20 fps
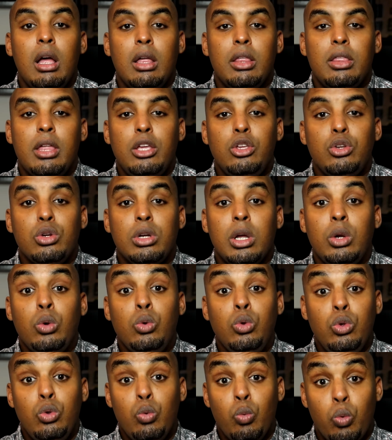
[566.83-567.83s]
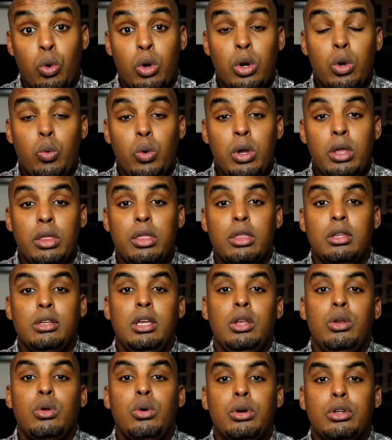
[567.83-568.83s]
that you can work with
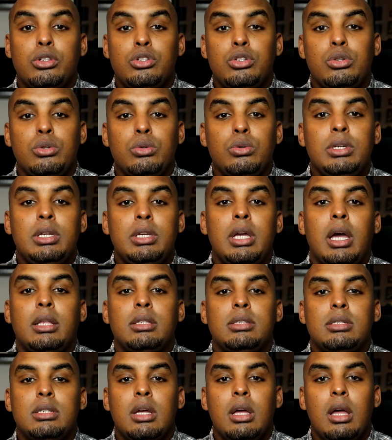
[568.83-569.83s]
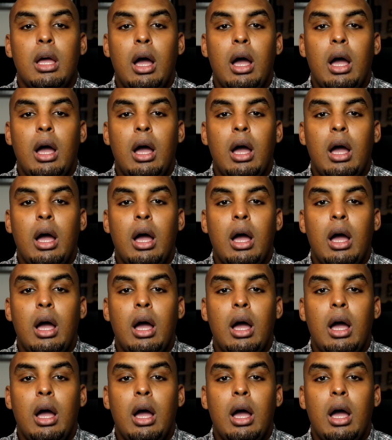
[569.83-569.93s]
in order to get